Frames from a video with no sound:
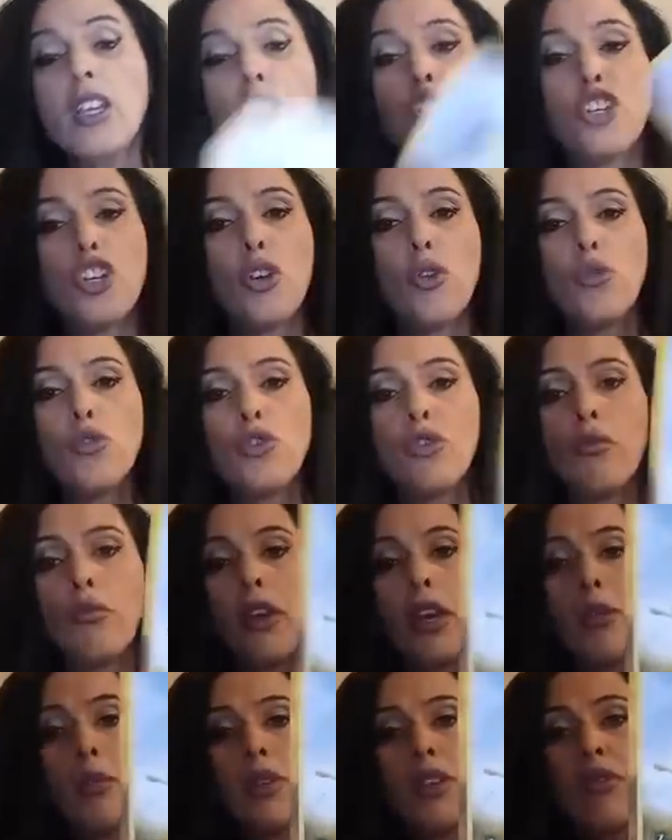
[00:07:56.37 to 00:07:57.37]
Children
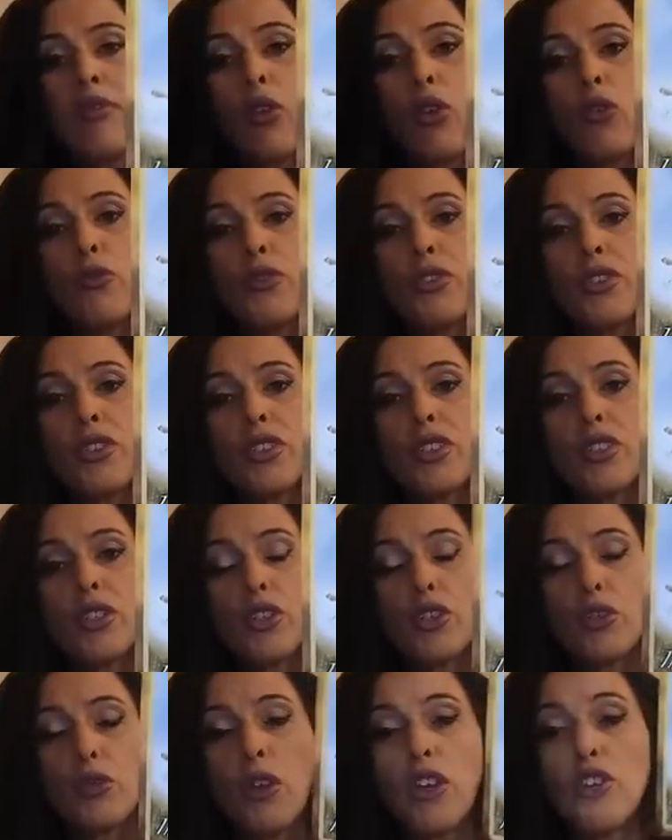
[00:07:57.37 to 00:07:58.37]
may be involved in this
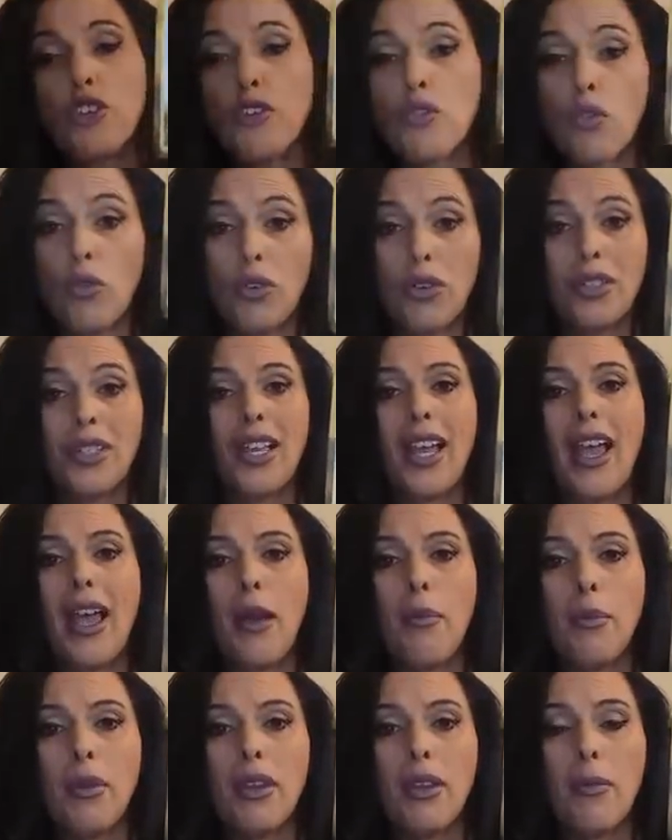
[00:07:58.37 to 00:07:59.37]
situation, or it's a
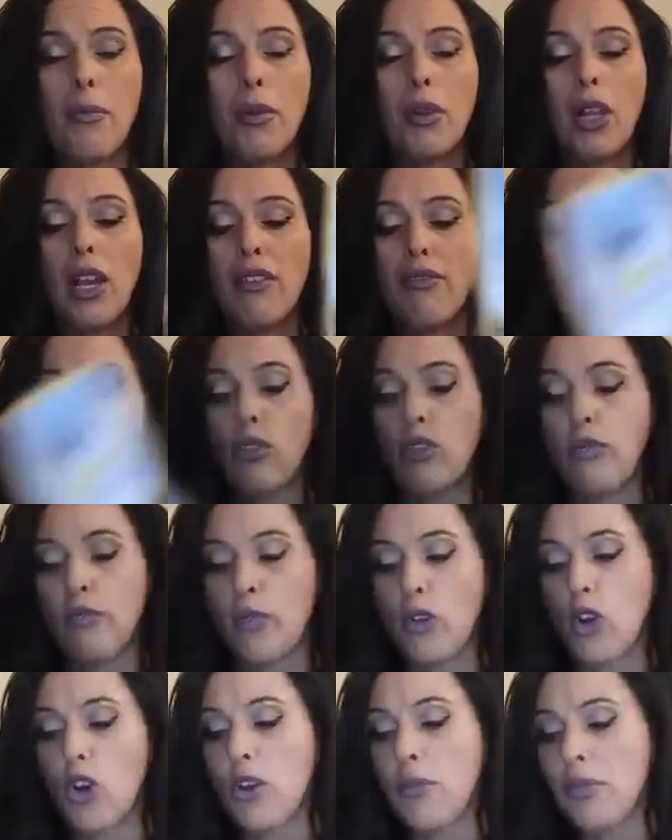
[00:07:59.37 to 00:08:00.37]
happier, playful
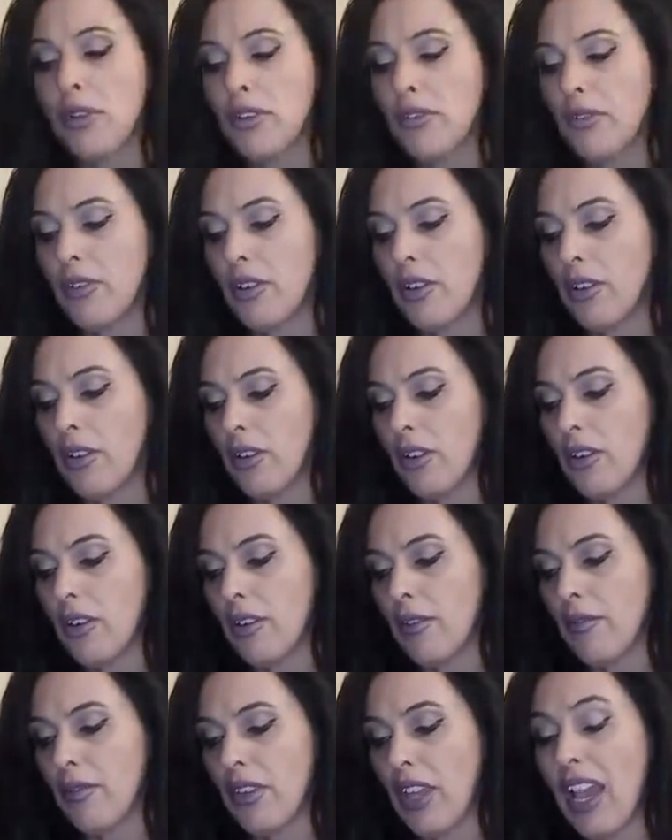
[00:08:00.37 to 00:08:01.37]
environment,
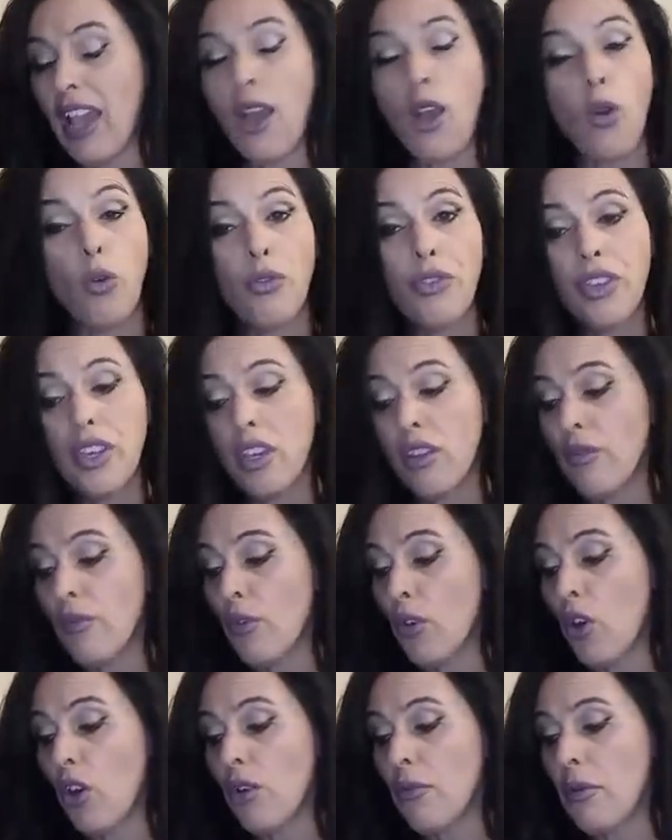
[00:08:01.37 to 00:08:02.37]
a healthier
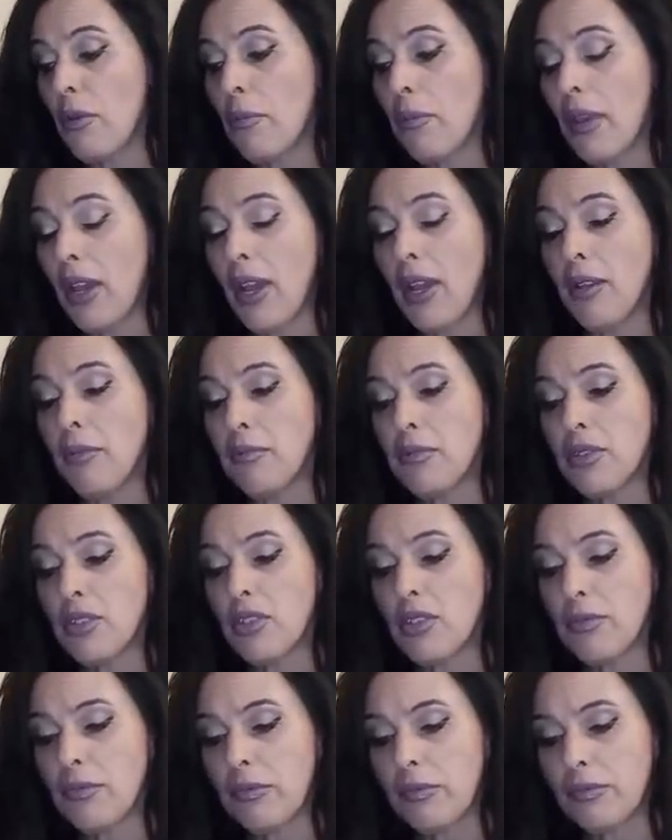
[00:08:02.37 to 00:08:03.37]
environment,
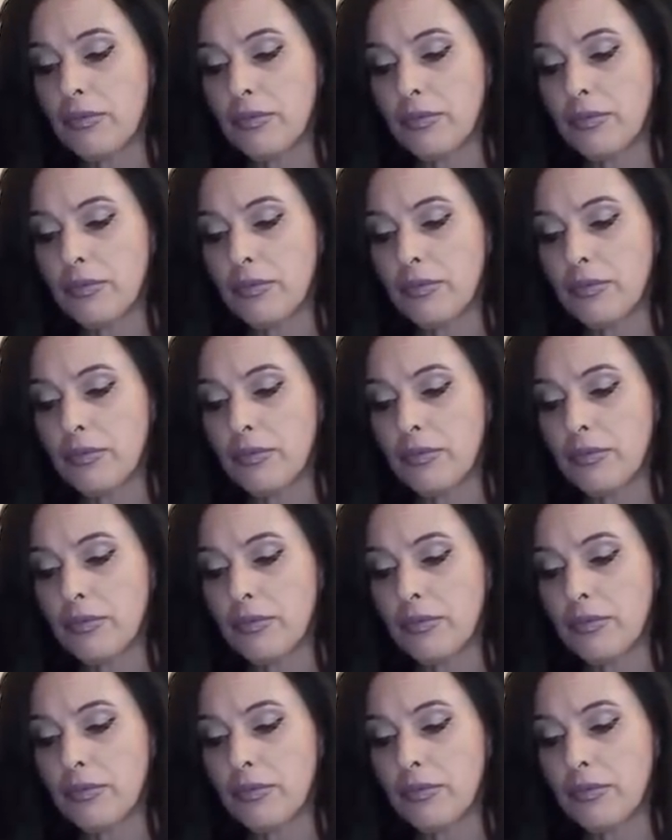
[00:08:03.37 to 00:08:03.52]
perhaps.